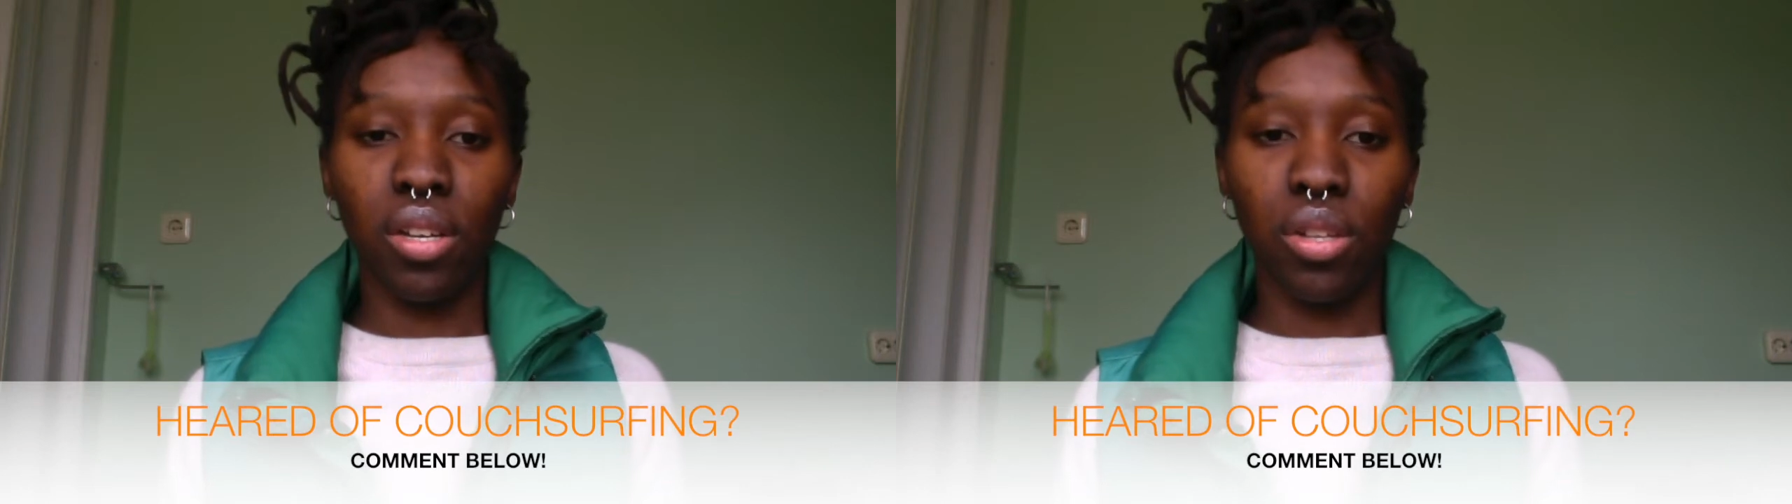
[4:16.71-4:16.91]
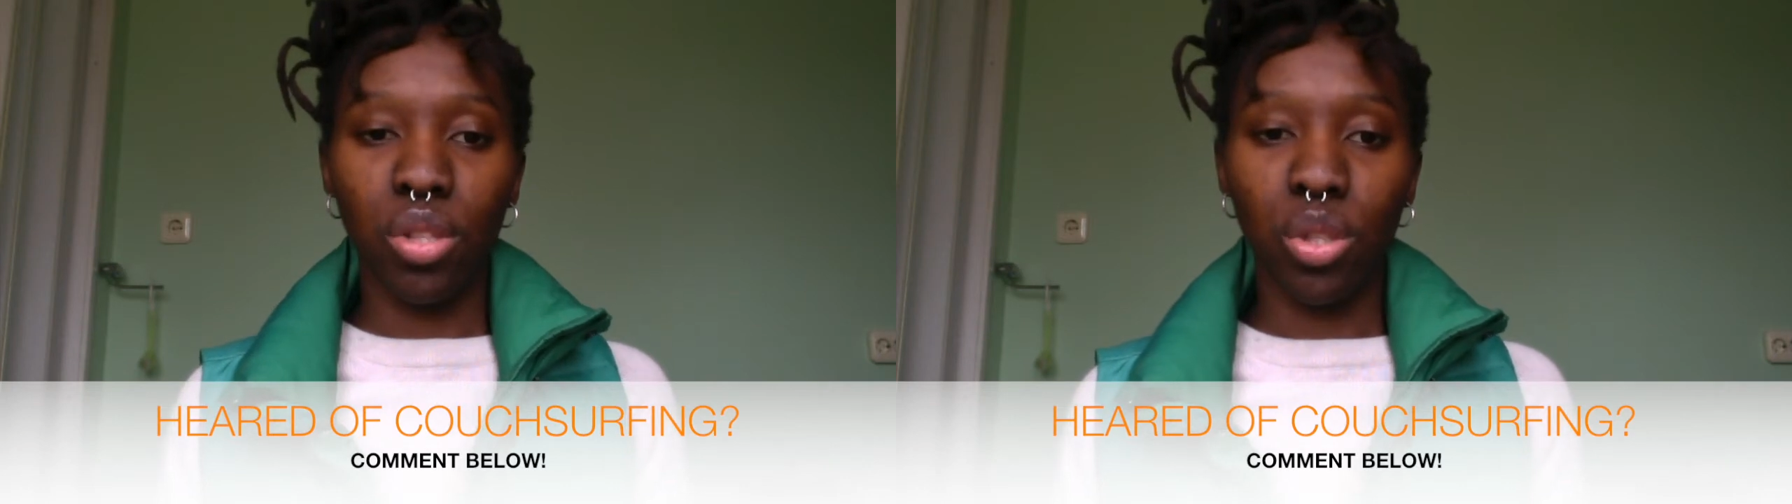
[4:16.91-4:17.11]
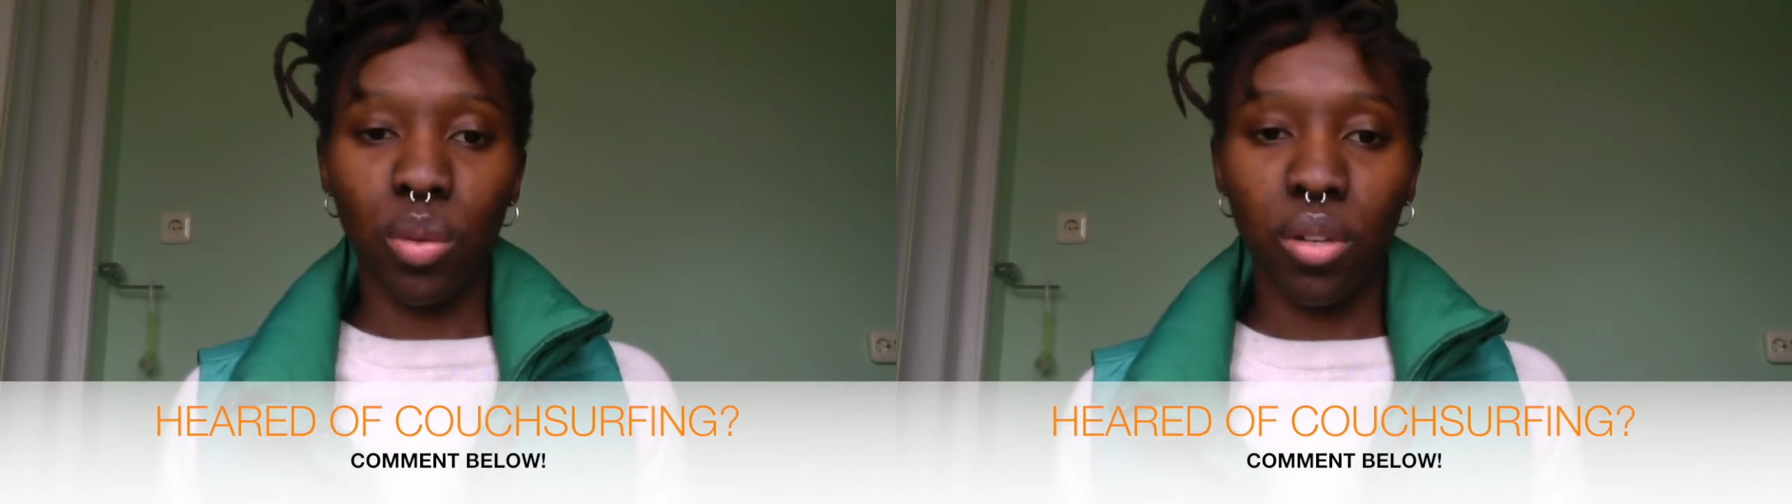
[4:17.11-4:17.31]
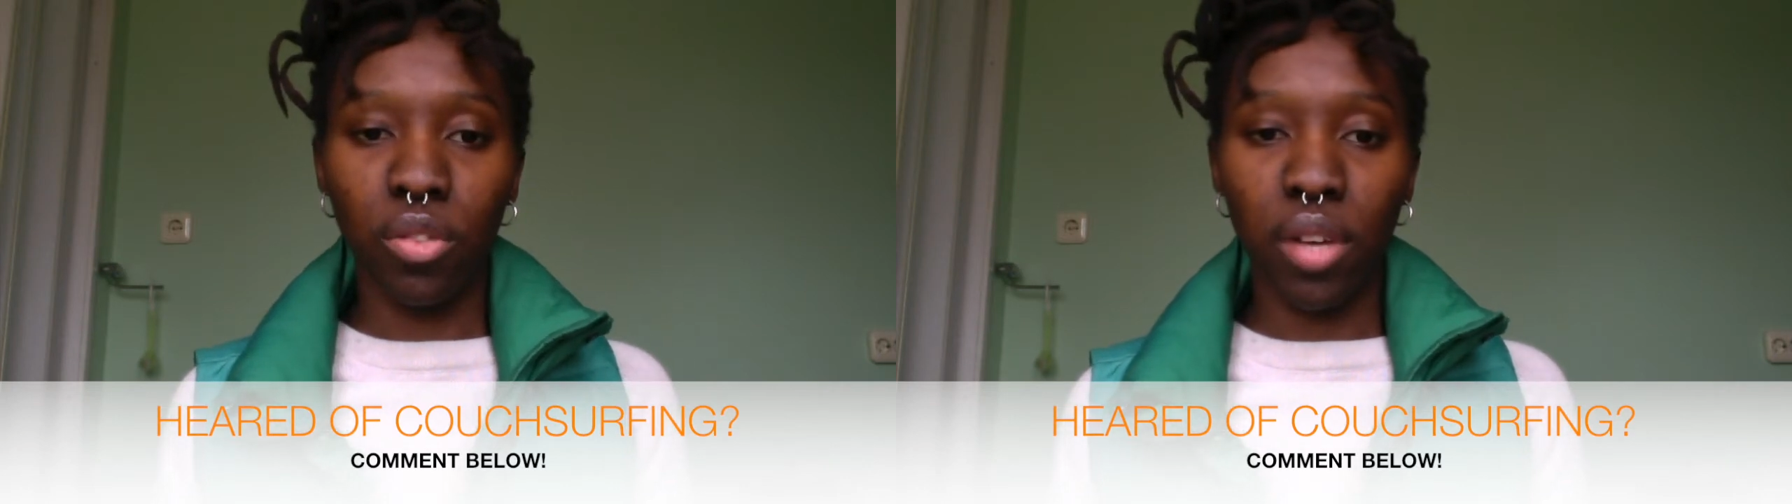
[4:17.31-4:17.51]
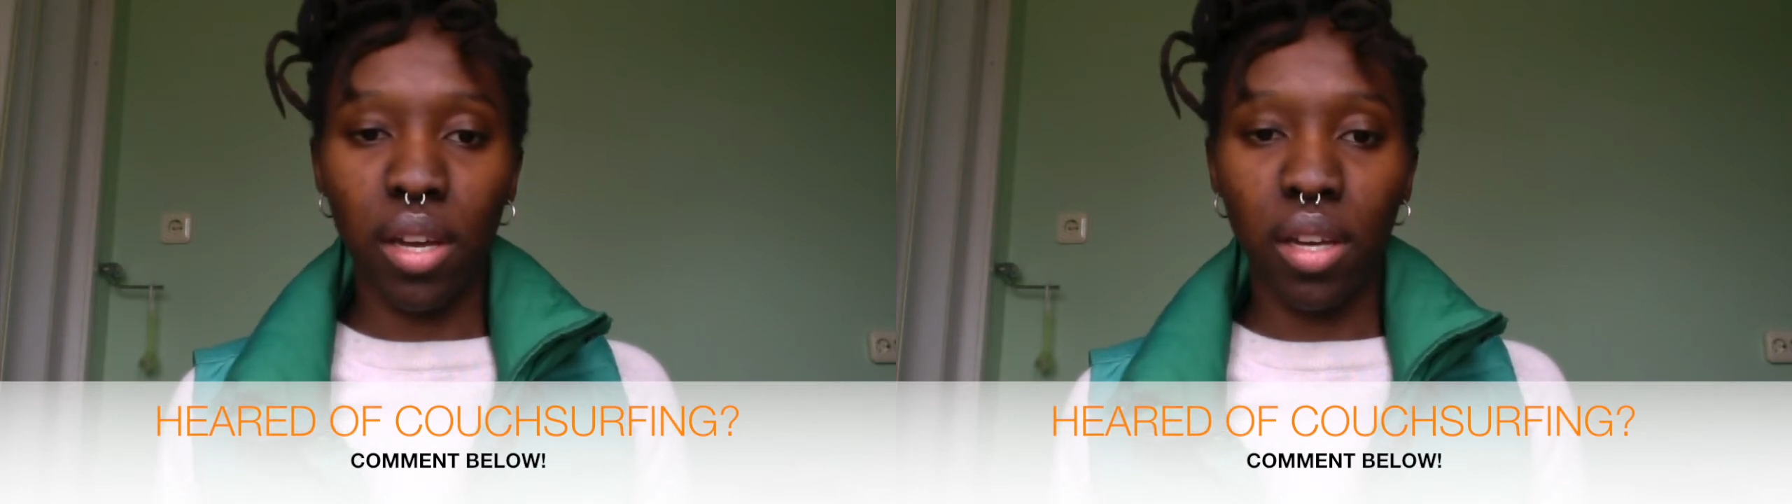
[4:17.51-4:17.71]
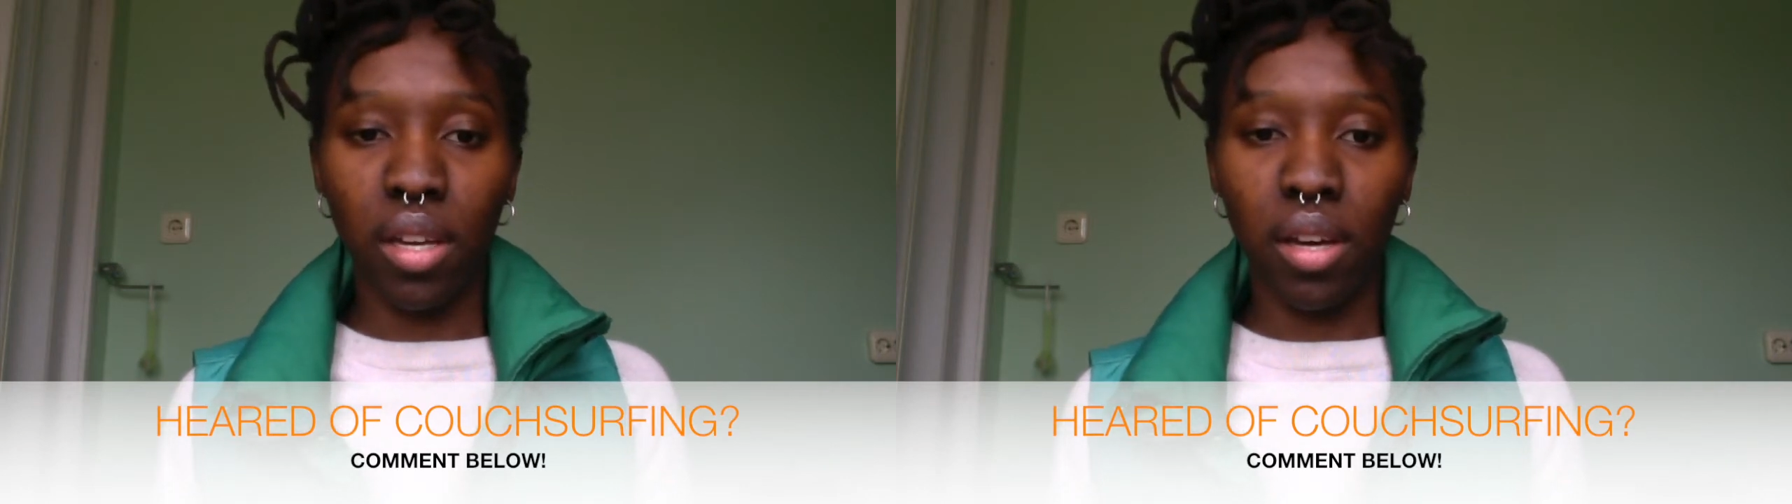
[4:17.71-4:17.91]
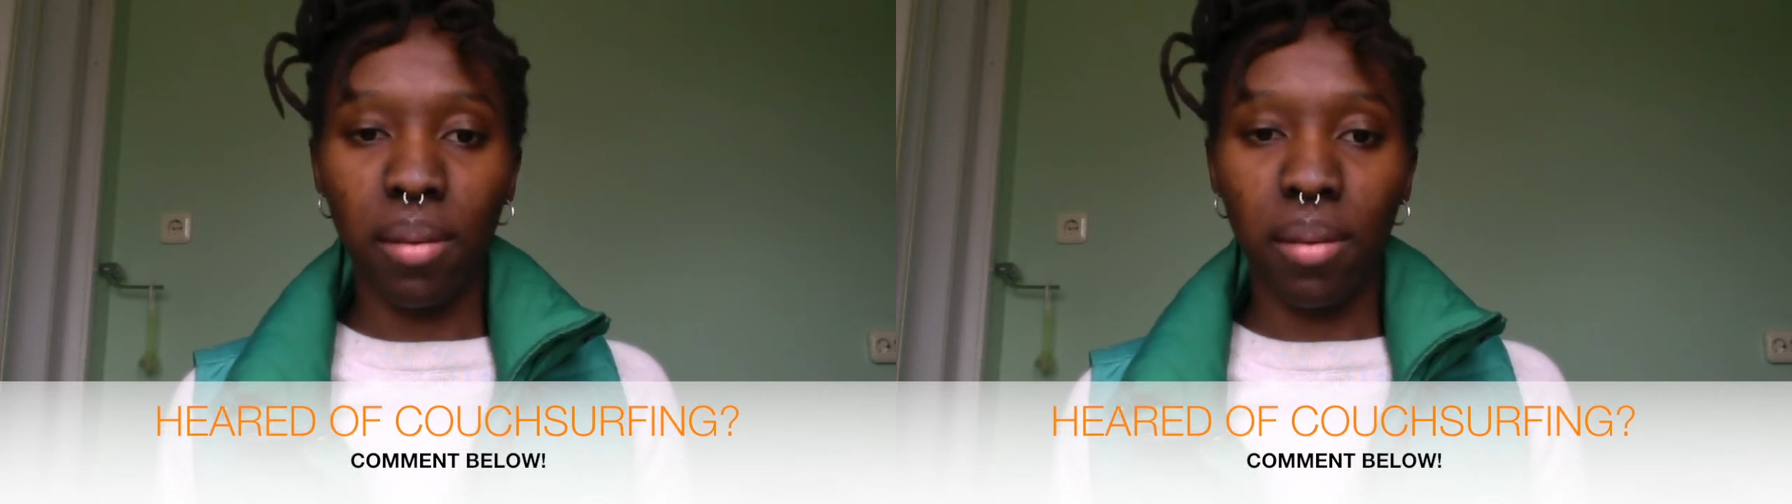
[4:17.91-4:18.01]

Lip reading: sort of a